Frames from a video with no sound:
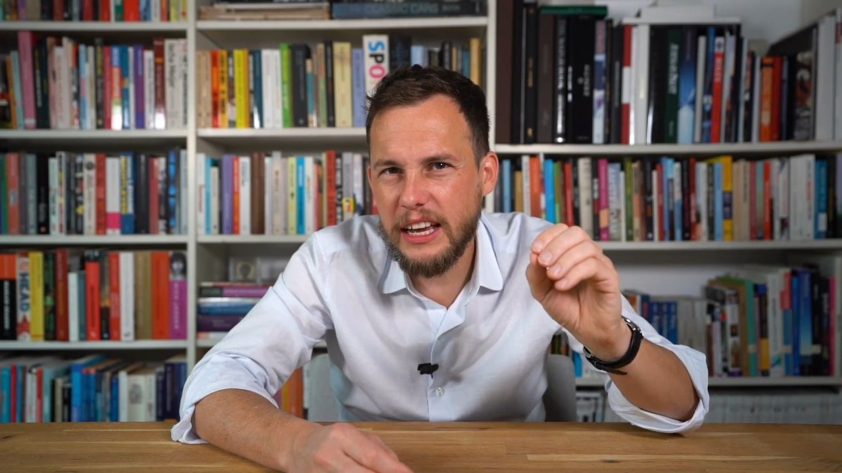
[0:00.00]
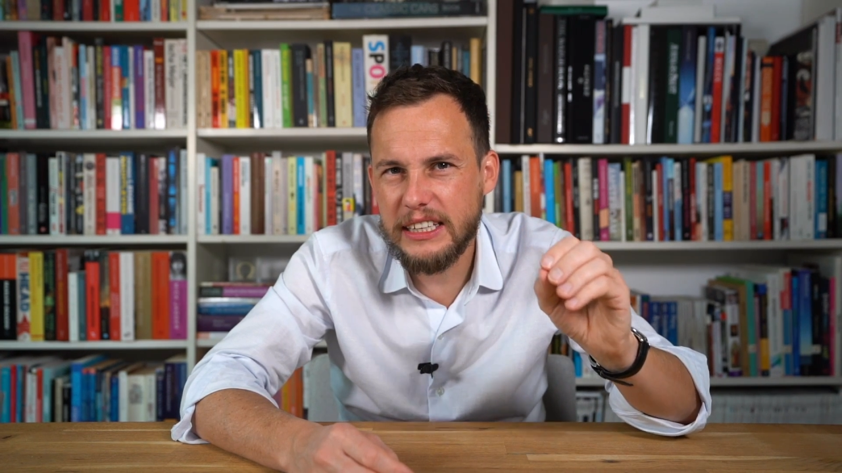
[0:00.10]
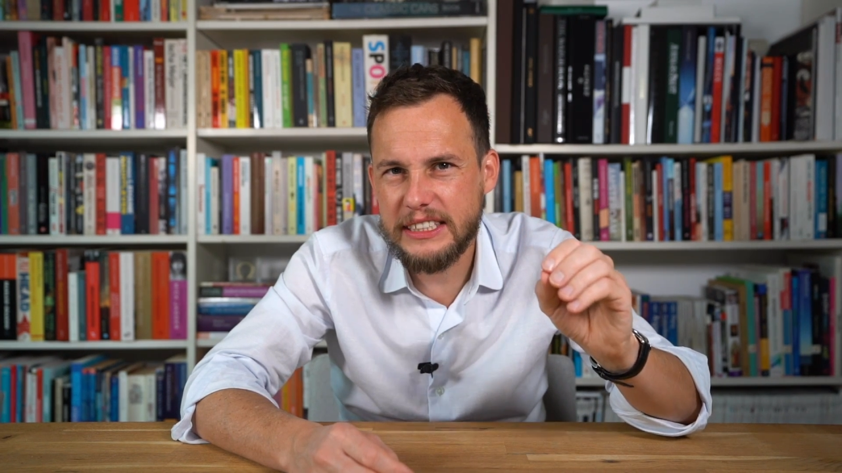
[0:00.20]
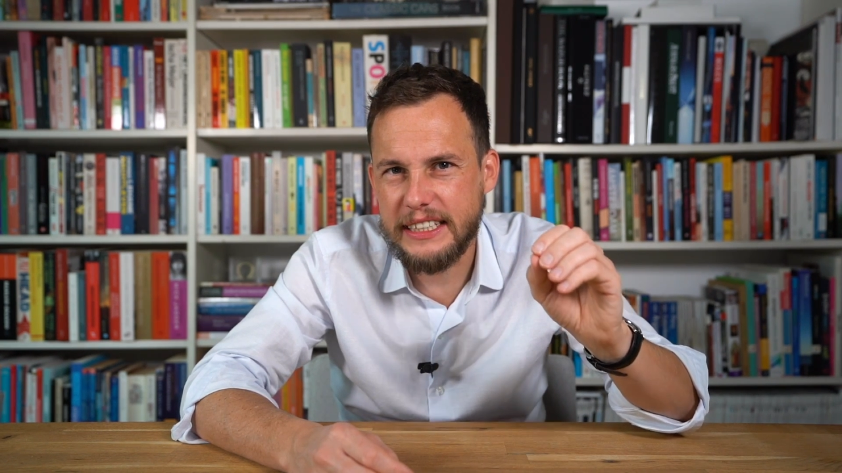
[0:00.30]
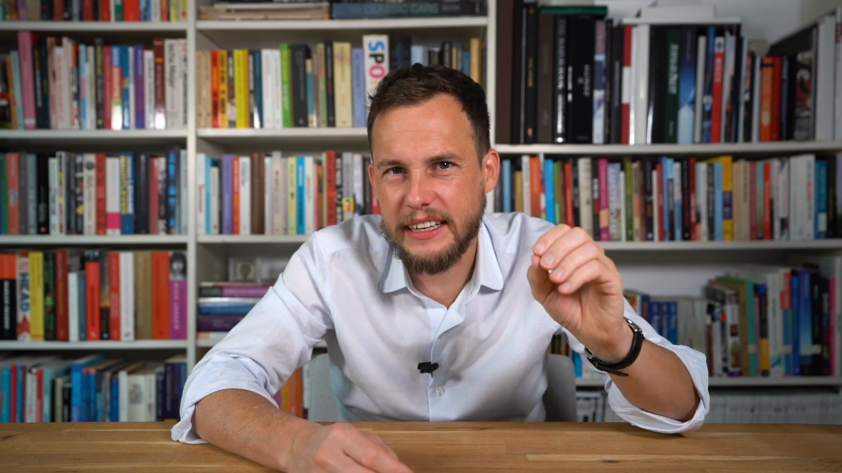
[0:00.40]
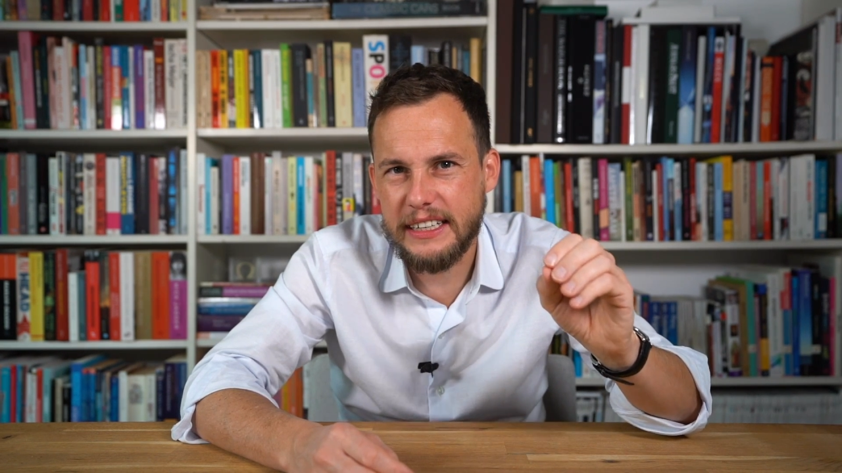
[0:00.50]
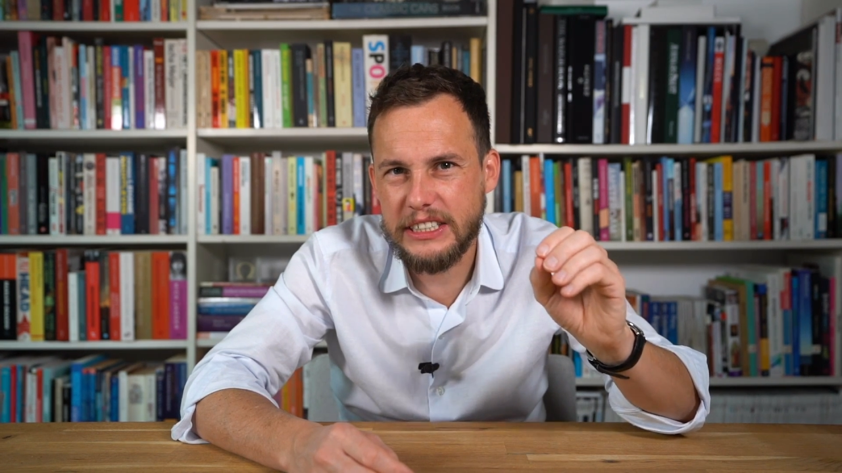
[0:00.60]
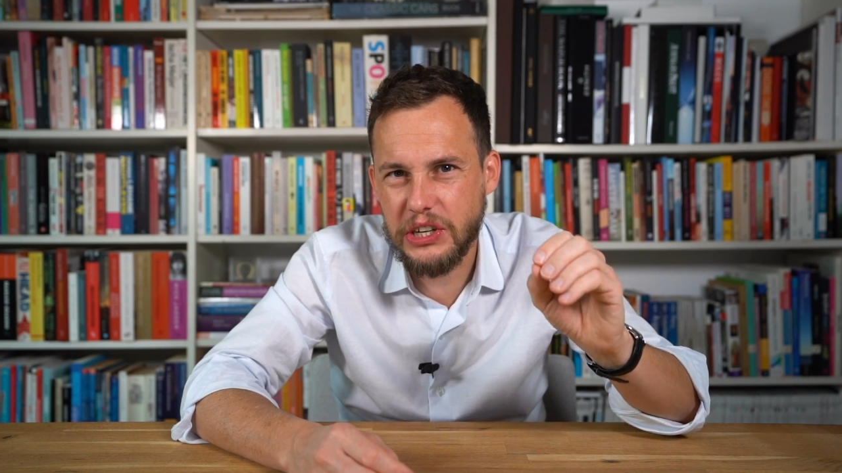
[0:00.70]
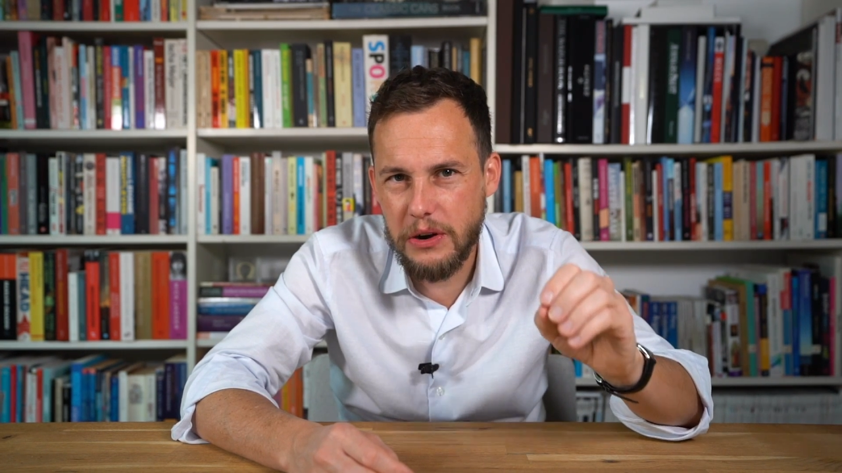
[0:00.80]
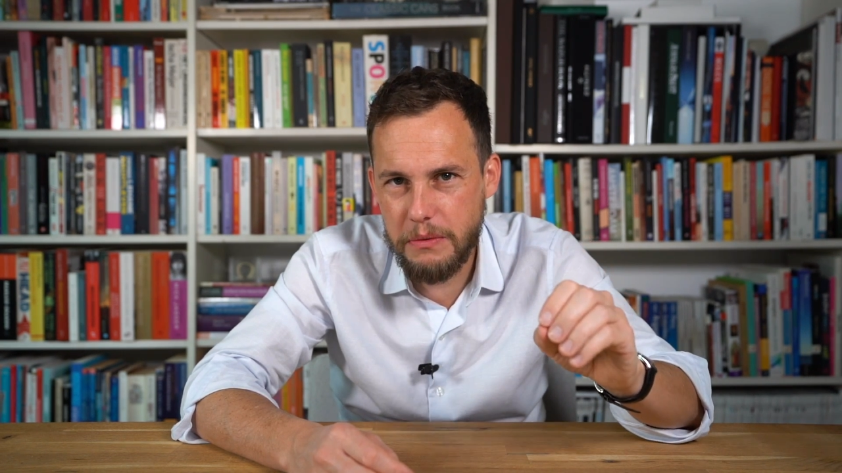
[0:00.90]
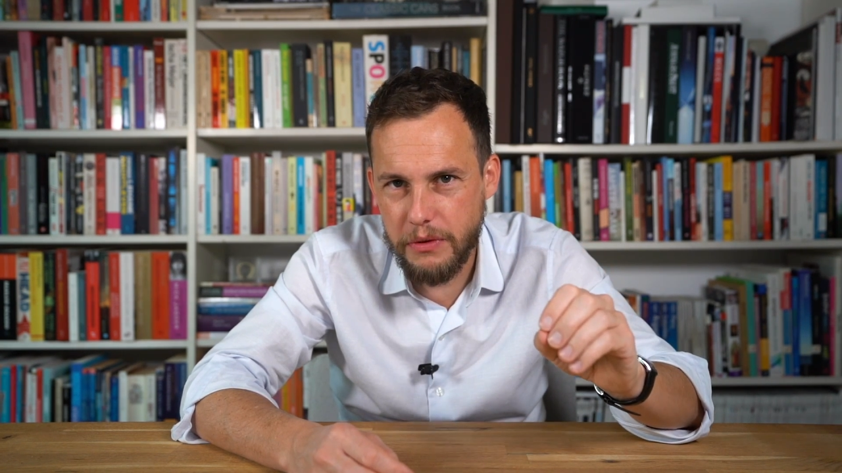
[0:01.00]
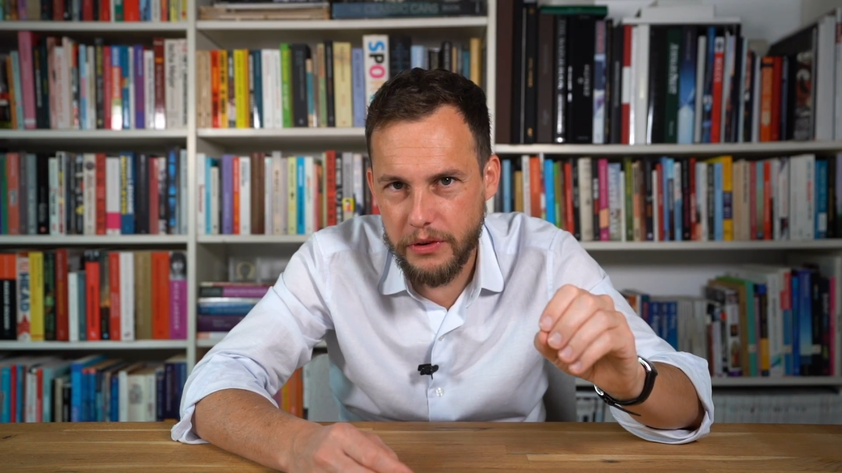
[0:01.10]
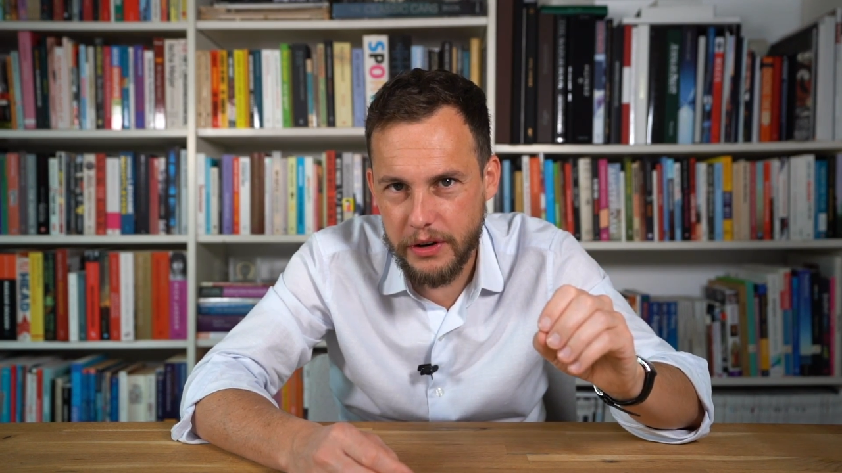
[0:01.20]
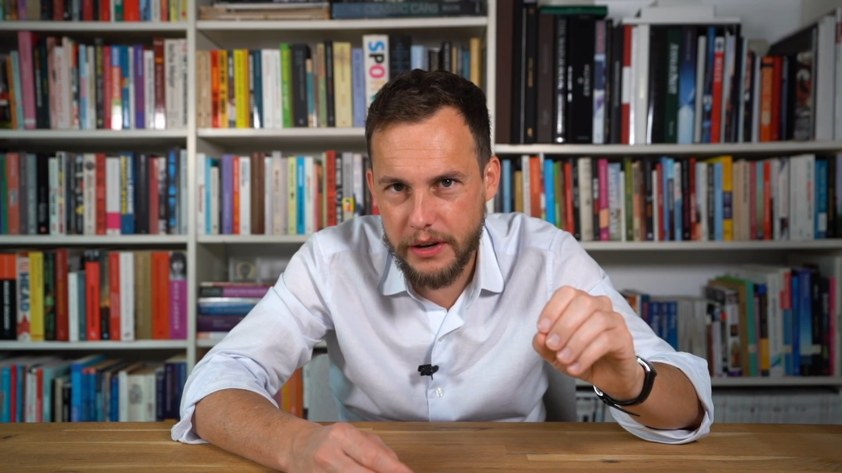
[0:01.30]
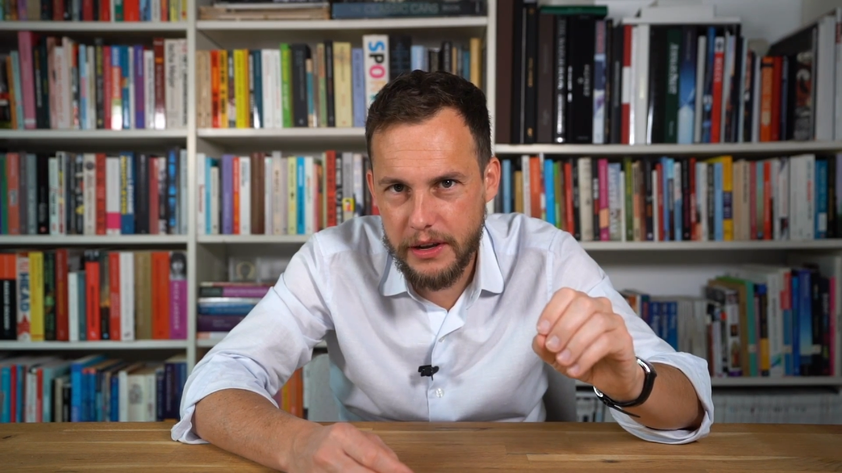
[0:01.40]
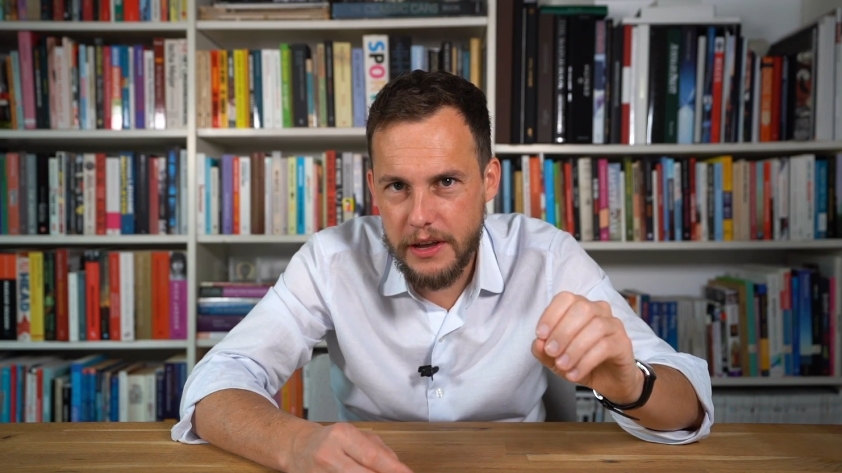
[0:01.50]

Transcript: has done its homework.